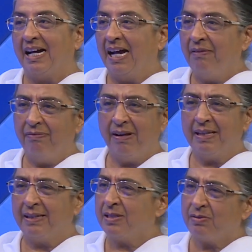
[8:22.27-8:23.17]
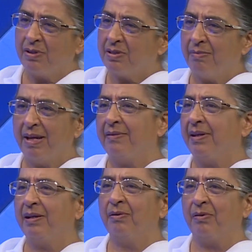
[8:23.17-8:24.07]
I felt this was my
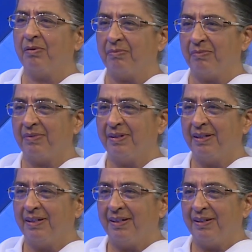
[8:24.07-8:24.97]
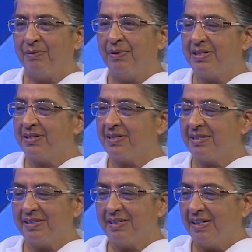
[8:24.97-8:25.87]
real home, which
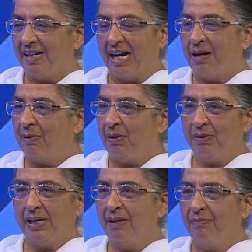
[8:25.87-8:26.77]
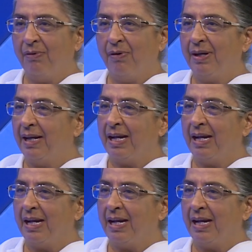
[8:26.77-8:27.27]
uh, I was looking for, and